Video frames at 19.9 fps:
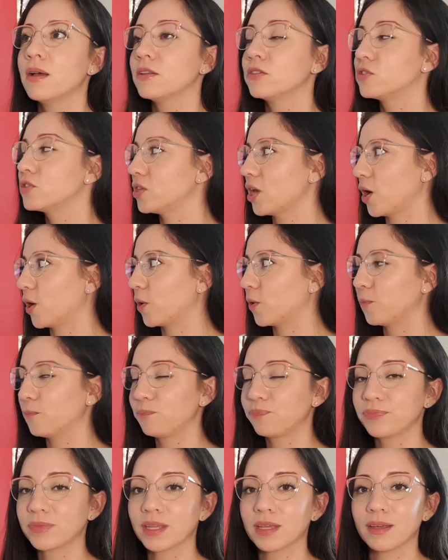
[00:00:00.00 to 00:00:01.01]
So
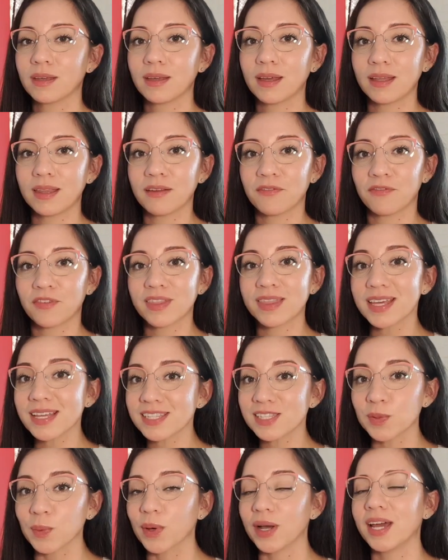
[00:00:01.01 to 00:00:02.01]
for
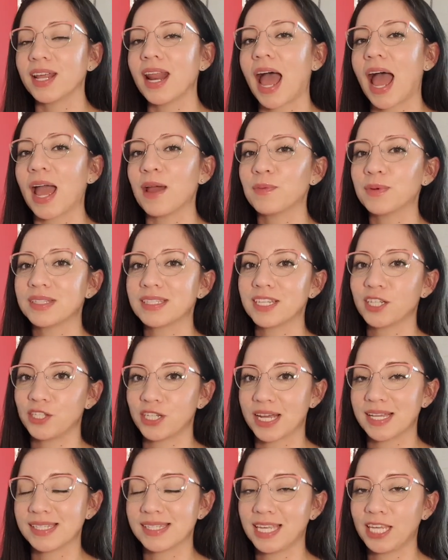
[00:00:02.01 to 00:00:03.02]
this one, I would
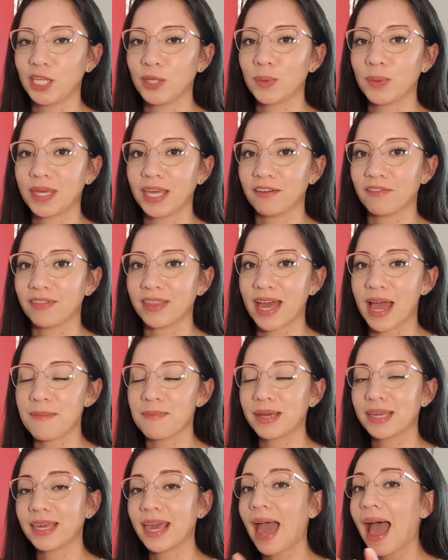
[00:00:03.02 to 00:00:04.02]
suggest that you give
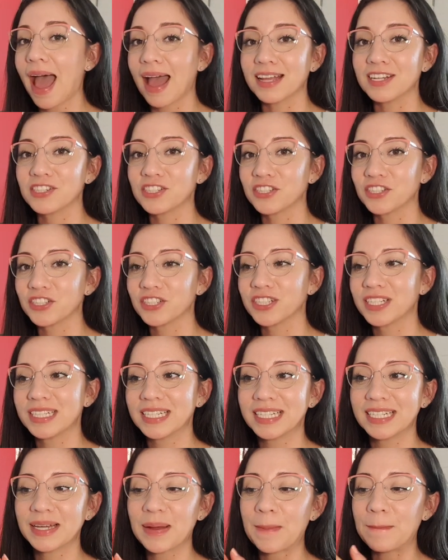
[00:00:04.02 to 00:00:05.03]
them cash.
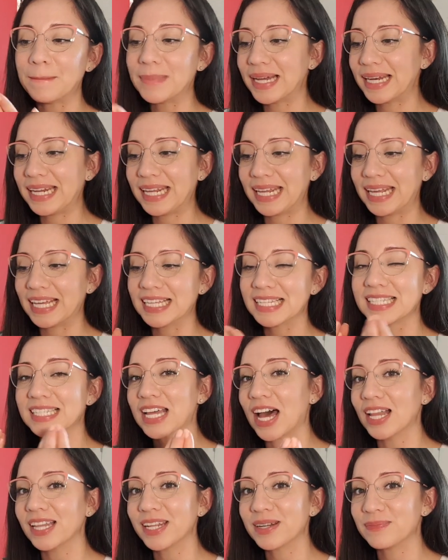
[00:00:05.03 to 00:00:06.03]
Money,
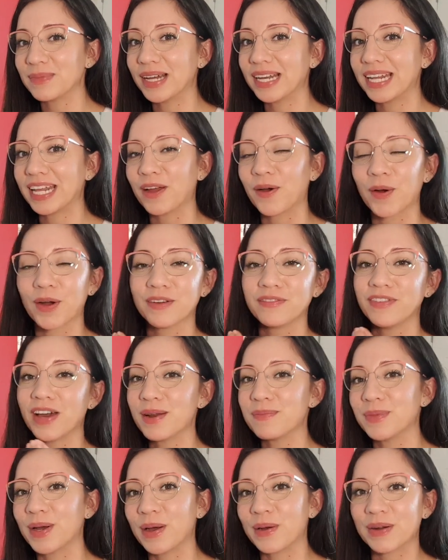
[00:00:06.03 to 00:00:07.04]
solid money, or
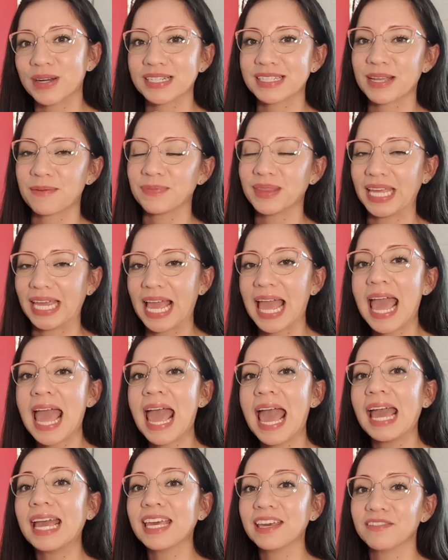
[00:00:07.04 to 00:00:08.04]
Venmo or something,
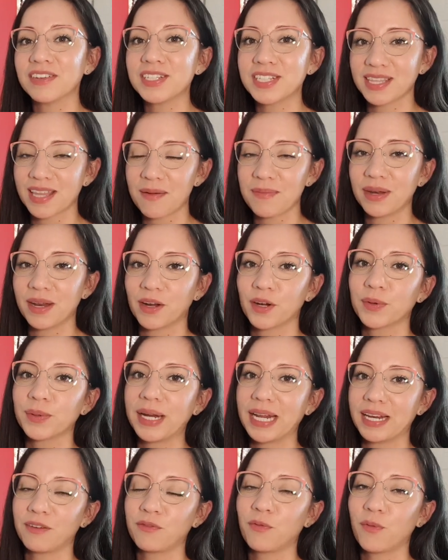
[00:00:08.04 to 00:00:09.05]
and give it to them in a
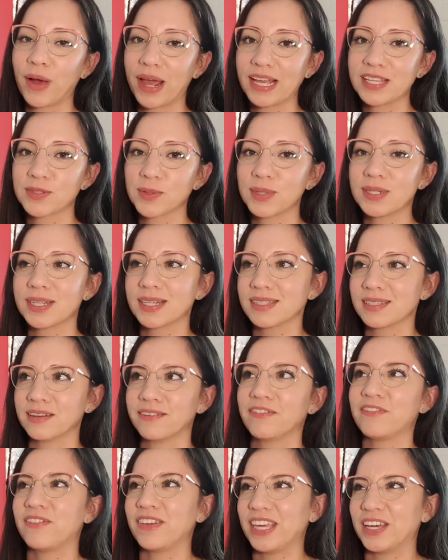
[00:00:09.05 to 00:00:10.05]
creative way so it
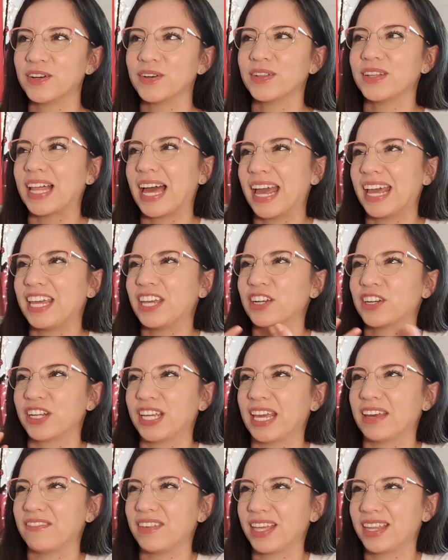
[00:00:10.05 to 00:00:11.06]
doesn't feel like you're
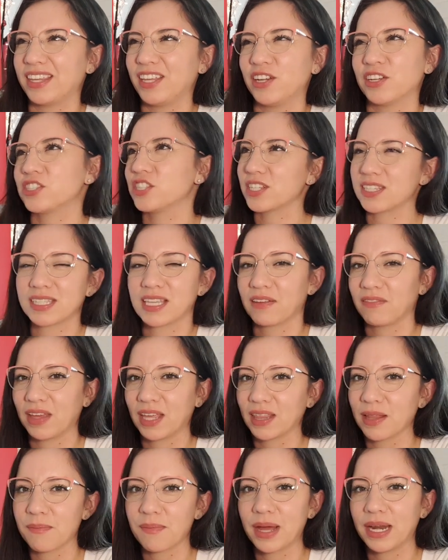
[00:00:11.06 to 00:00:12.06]
giving, you're just
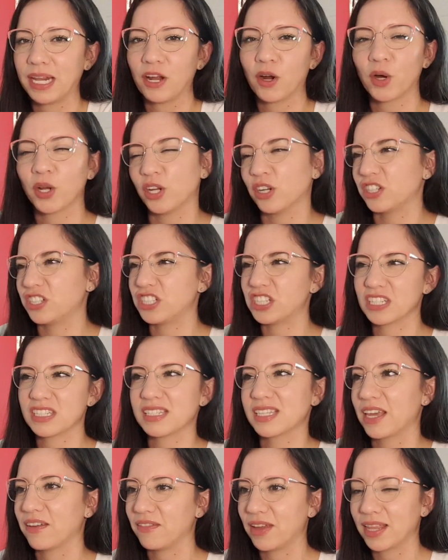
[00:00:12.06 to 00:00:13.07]
giving them money, or you're
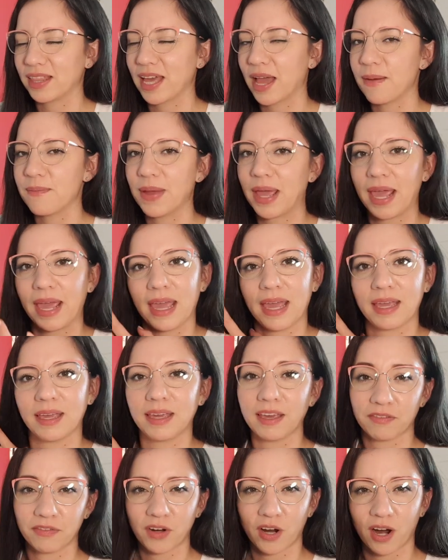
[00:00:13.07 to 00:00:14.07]
just giving them a
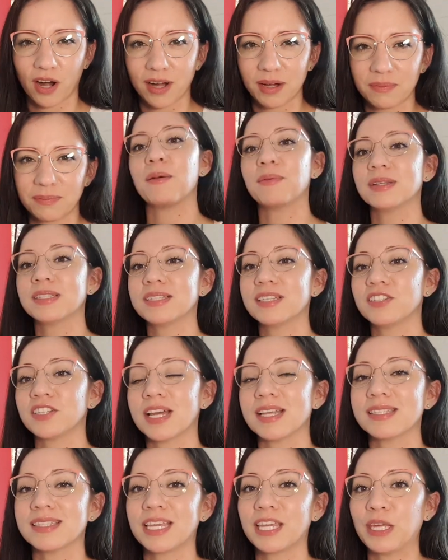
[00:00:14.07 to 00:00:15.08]
gift card. I would
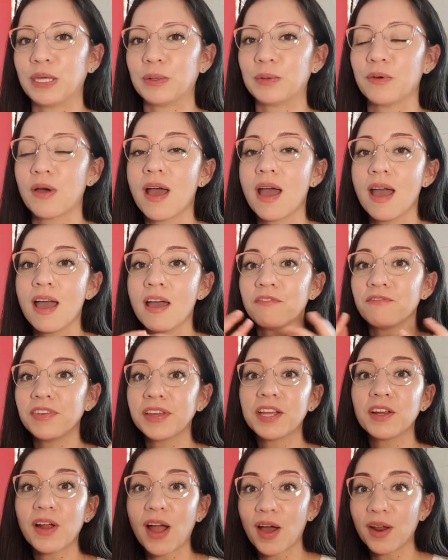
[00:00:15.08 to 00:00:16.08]
suggest that you
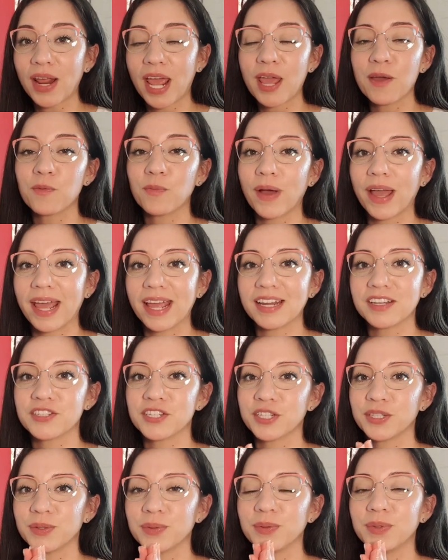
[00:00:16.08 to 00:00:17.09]
figure out a way
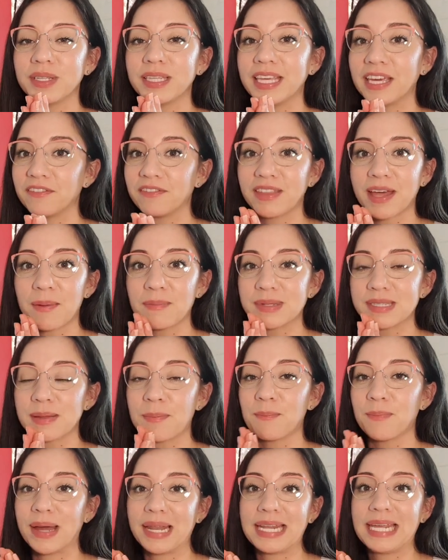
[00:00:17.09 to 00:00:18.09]
to give them
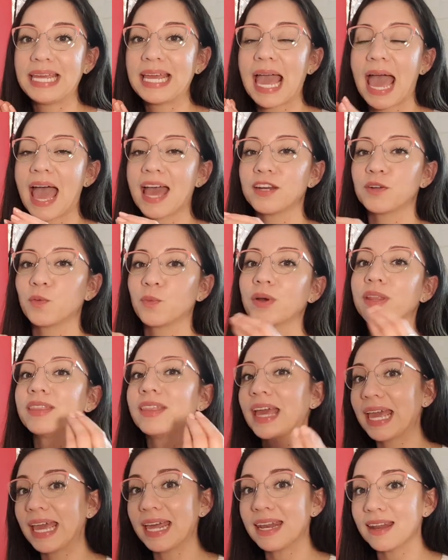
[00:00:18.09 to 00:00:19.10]
some money, and
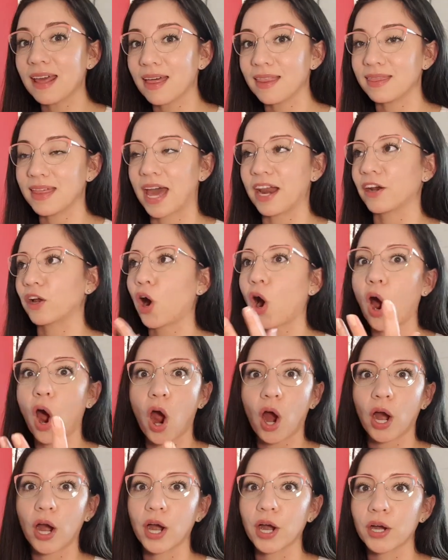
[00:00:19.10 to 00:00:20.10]
within that
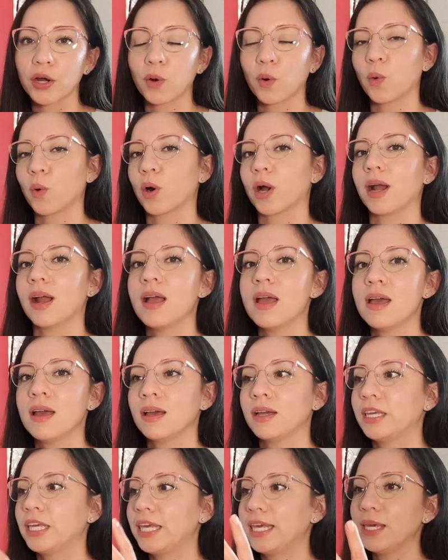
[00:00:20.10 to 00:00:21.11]
card or
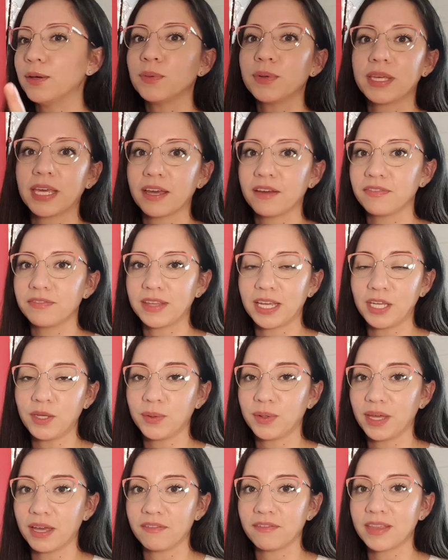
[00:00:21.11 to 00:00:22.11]
cute gift that you
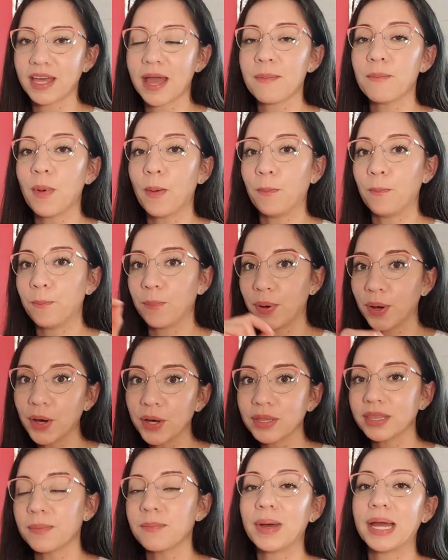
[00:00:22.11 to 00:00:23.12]
give them,
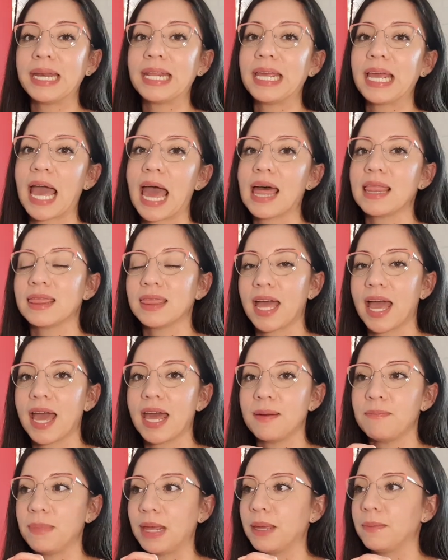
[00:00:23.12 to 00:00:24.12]
put the money and
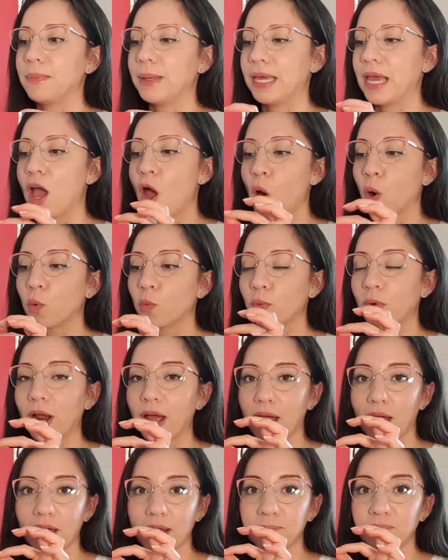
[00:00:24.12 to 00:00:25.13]
then maybe
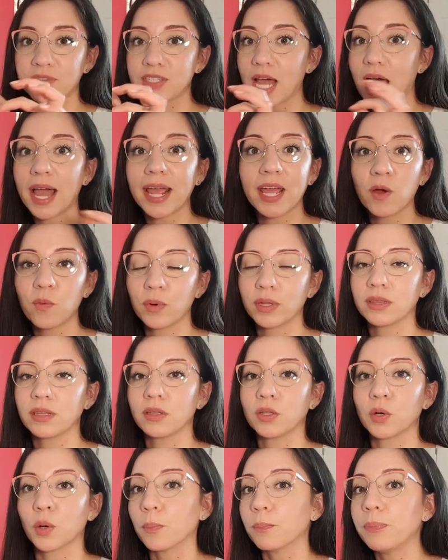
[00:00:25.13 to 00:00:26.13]
uh, tie it with a
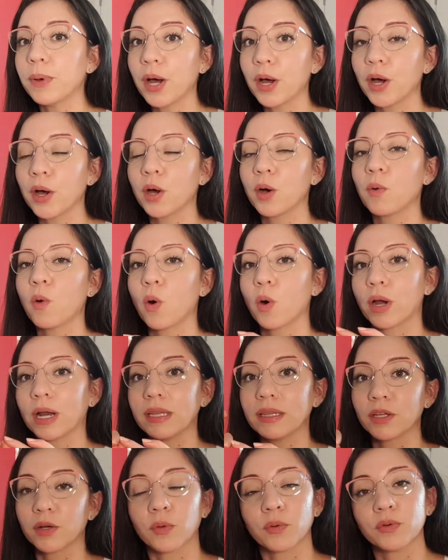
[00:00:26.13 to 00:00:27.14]
little bow or
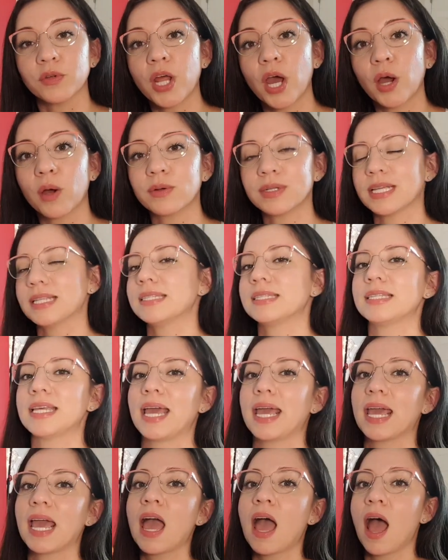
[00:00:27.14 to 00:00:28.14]
a little note and
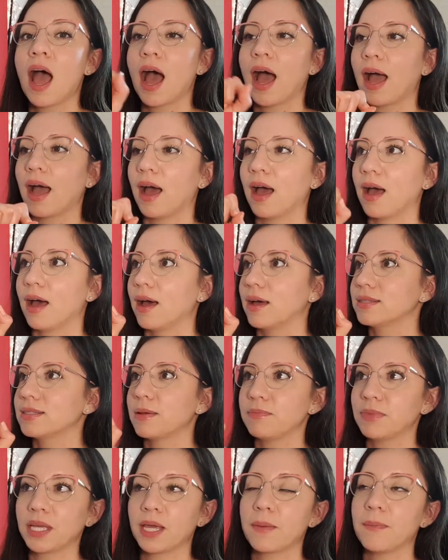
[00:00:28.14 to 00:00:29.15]
say uh,
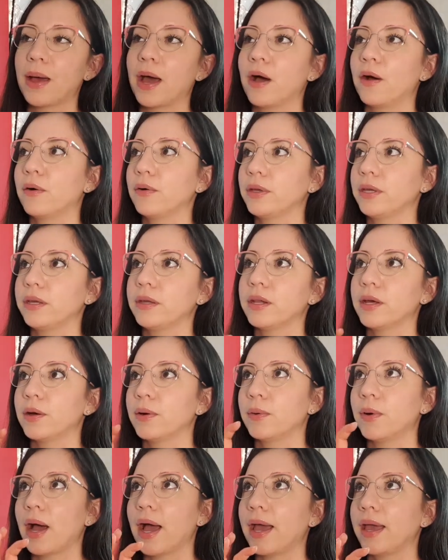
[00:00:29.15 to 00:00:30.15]
something about, you
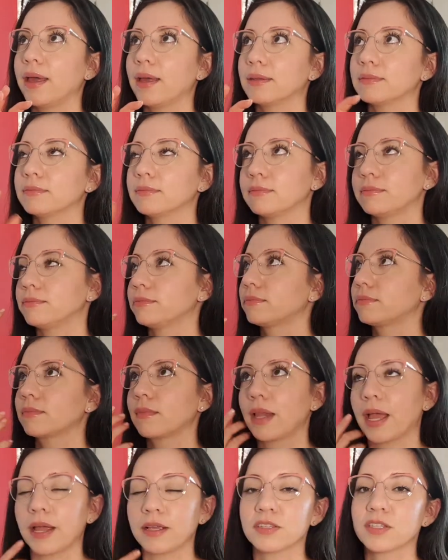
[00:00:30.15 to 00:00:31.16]
know, I,
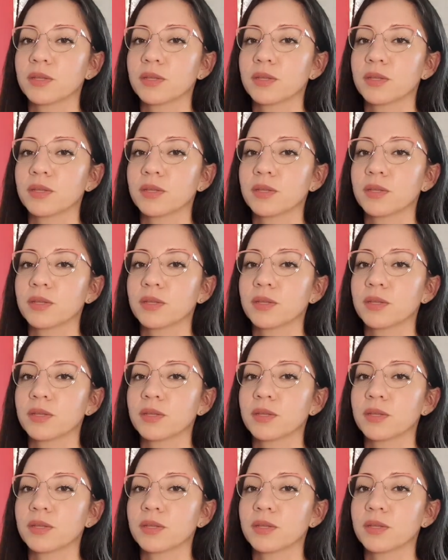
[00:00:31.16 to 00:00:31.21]
I